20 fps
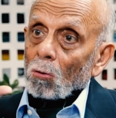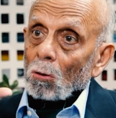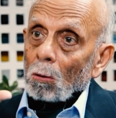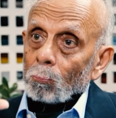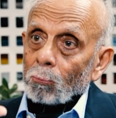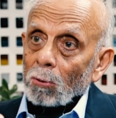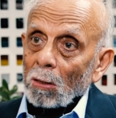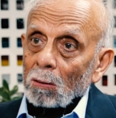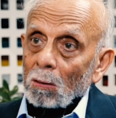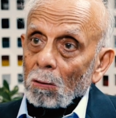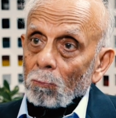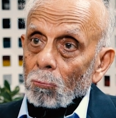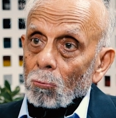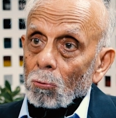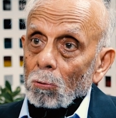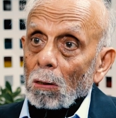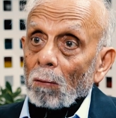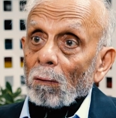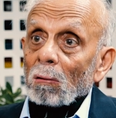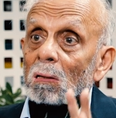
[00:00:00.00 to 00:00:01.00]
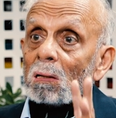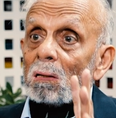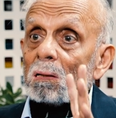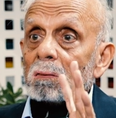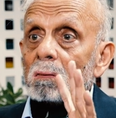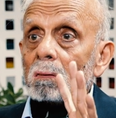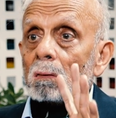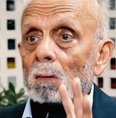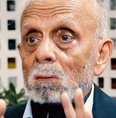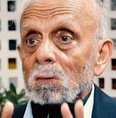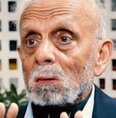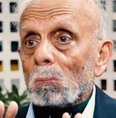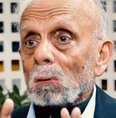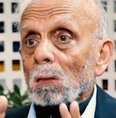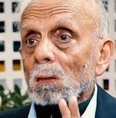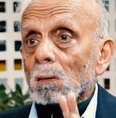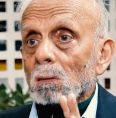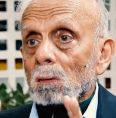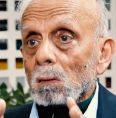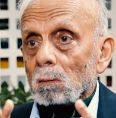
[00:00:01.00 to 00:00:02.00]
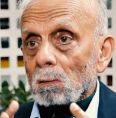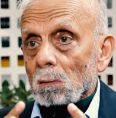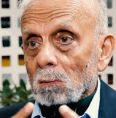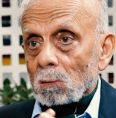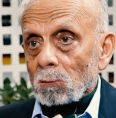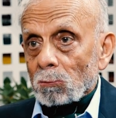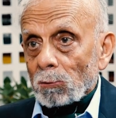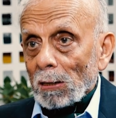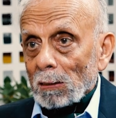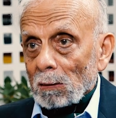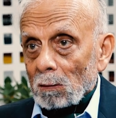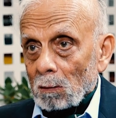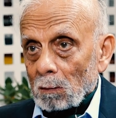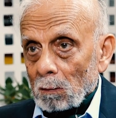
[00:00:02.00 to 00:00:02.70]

the objective, you should have at least a similar strength.